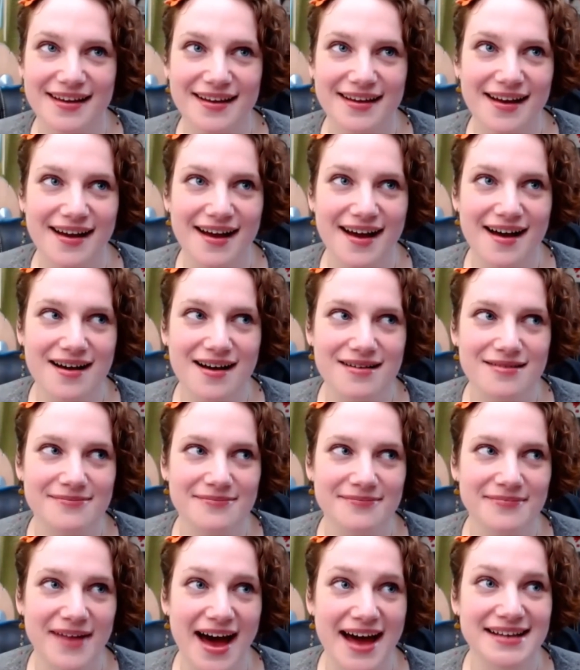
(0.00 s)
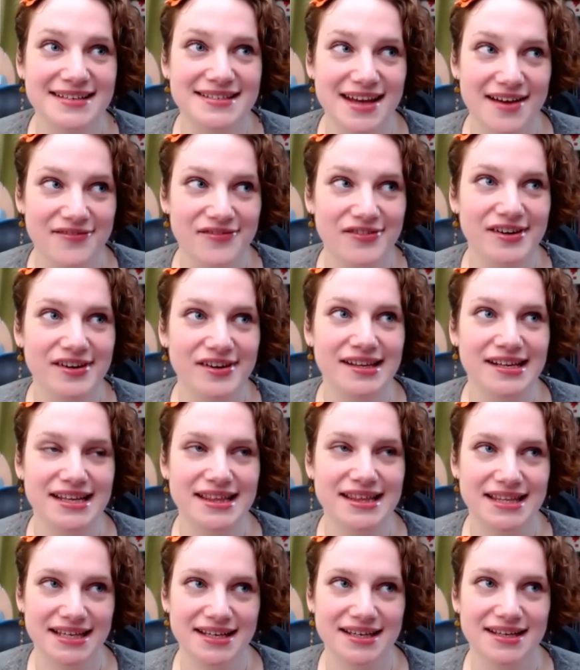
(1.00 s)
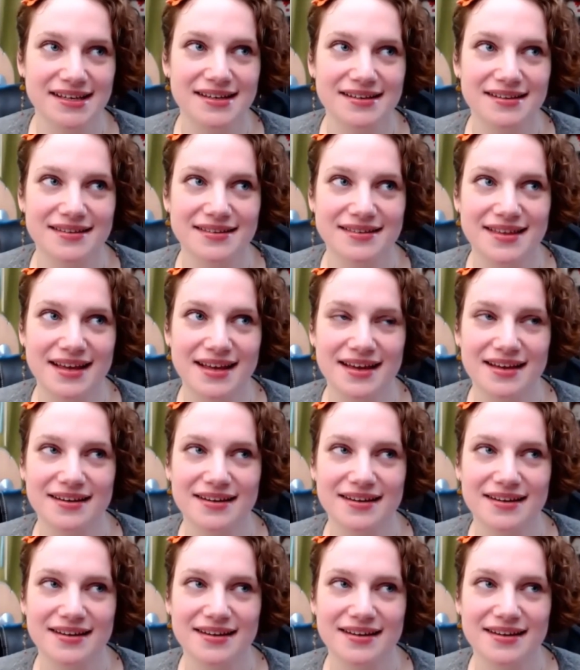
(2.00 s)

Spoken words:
I definitely think that